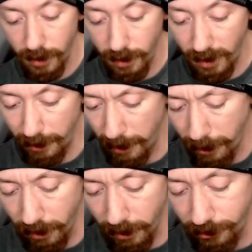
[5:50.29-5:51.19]
um, and I'm
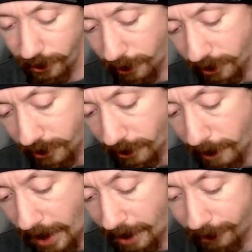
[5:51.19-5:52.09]
probably going to shoot the rest of
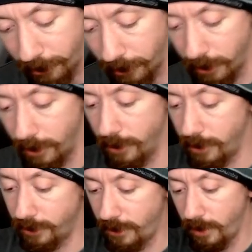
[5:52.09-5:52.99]
them after
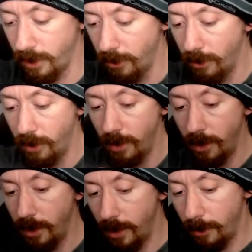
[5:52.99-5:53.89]
this video,
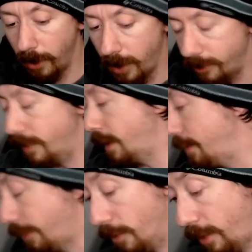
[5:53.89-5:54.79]
but given that
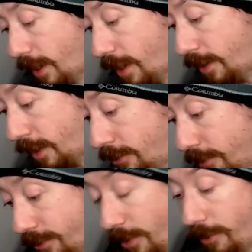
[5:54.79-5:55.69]
we've already had
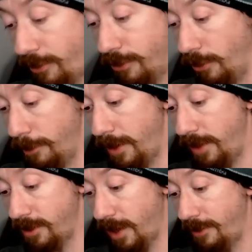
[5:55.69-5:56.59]
interest and already sold a
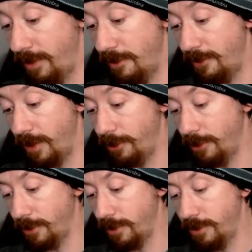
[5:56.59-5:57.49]
piece, and I haven't even finished
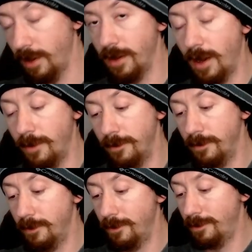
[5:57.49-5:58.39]
shooting this yet, I'm
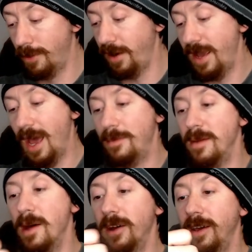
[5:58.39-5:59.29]
pretty happy
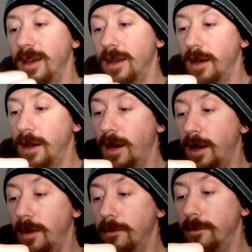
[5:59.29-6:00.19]
about it.
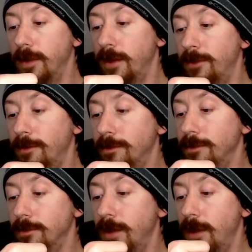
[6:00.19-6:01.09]
Um, if I'm
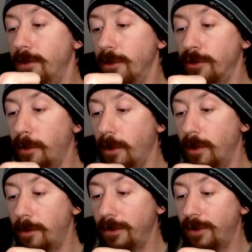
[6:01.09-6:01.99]
giving a little spoiler
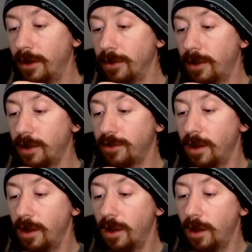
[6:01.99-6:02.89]
on my final thoughts.
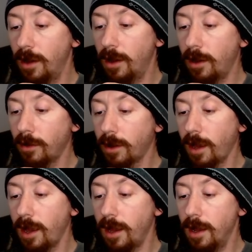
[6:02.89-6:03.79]

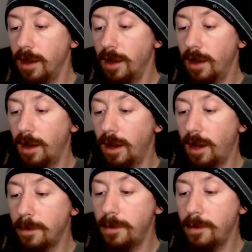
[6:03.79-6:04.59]
Okay, up